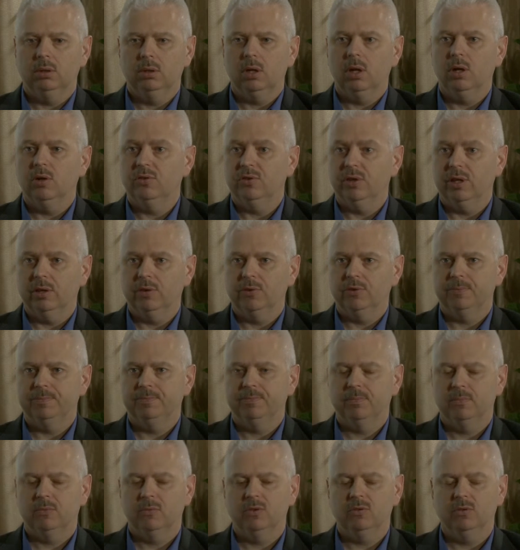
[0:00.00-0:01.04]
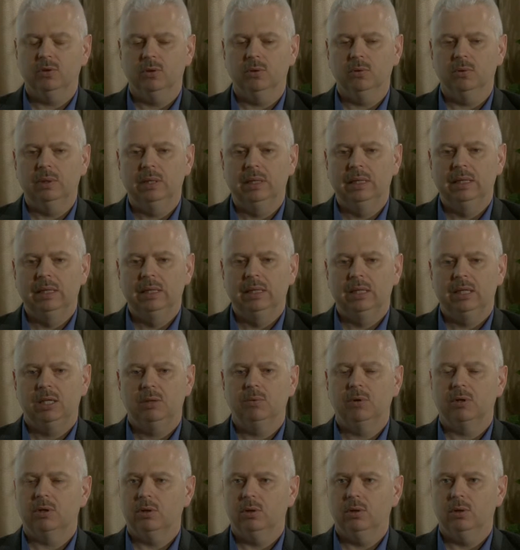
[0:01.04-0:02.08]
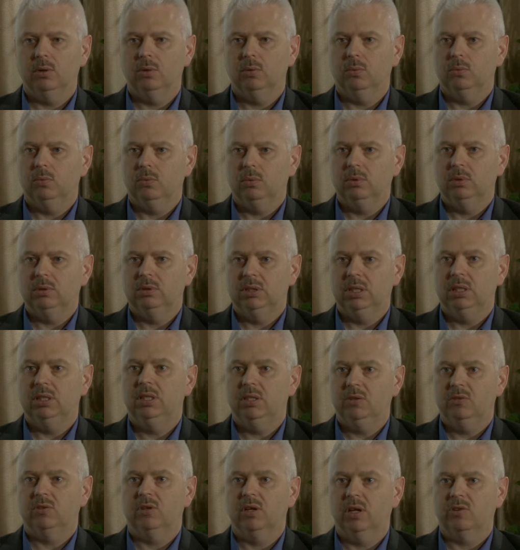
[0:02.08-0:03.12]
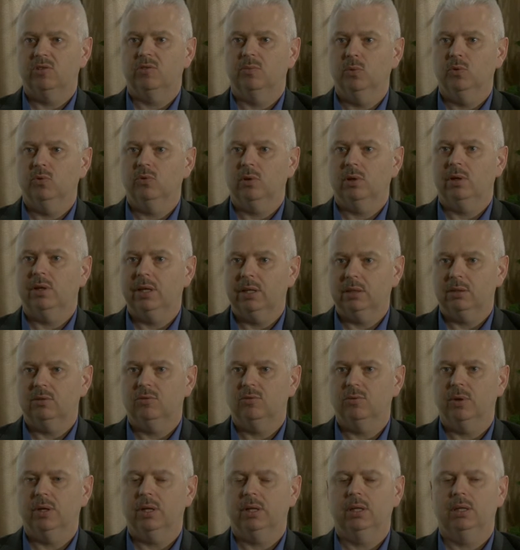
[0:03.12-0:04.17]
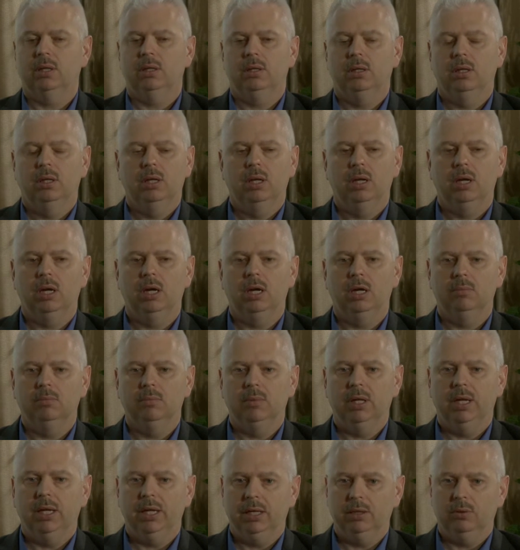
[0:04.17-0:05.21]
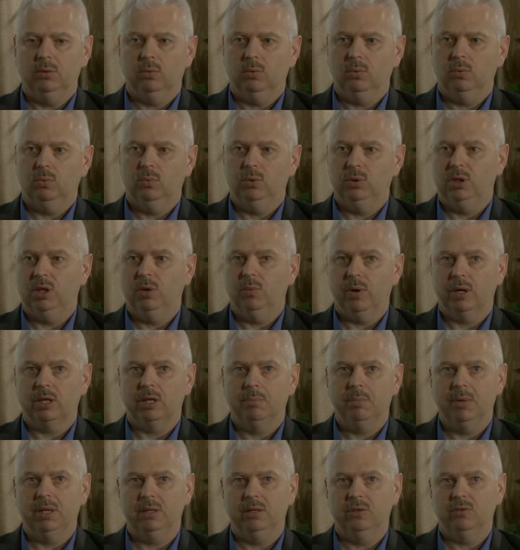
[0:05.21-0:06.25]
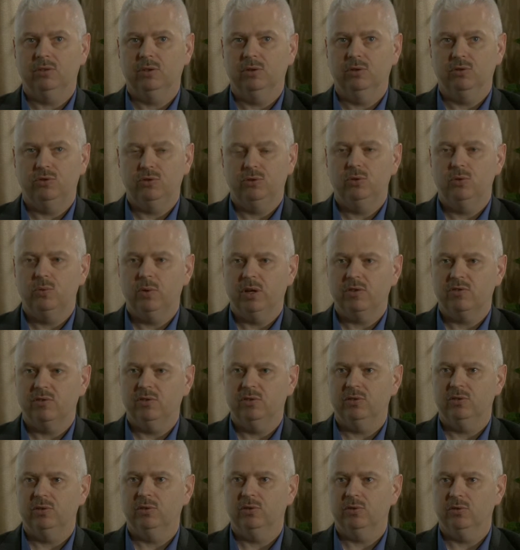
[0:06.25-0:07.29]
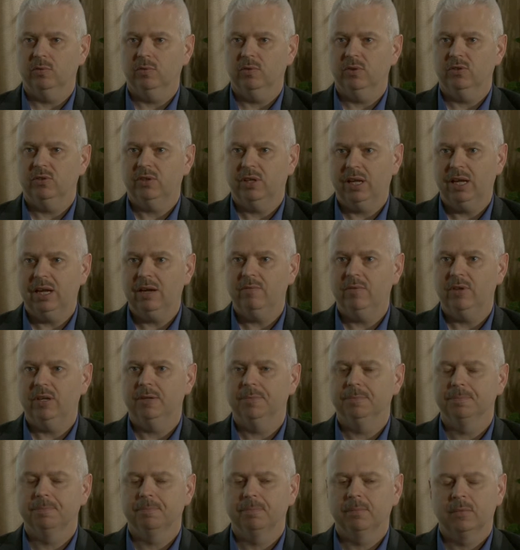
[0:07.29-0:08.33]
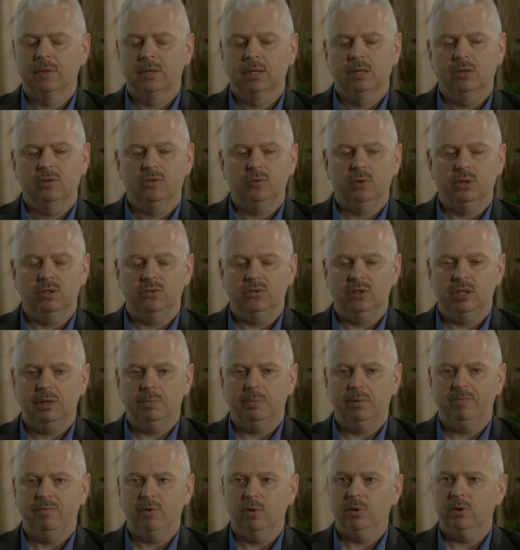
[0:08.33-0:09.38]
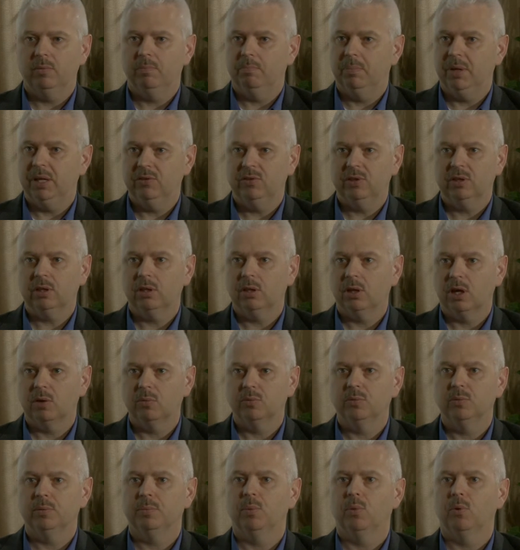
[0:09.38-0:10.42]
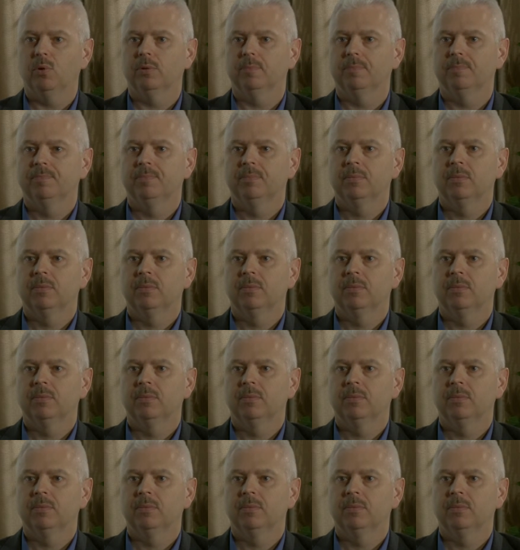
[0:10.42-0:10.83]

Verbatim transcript: all sales. So he wanted to know did his customers like the training um, and would they recommend us? And there's two questions in the surveys that have that. So I set up a very basic alarms report